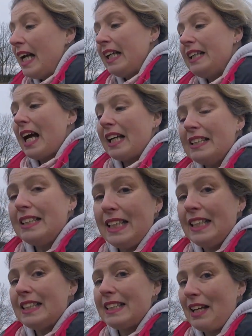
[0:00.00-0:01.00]
in
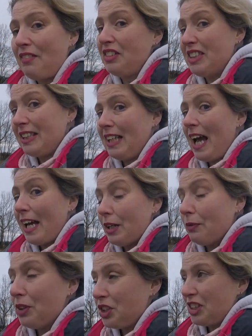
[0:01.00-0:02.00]
1978,
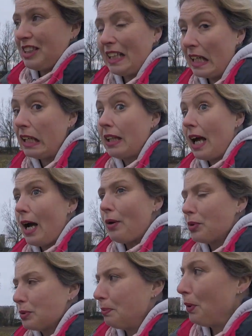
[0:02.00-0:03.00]
which is the year that I
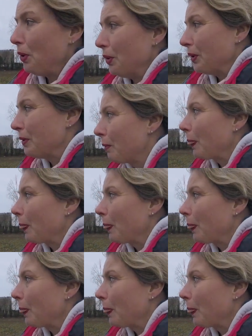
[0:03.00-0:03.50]
was born,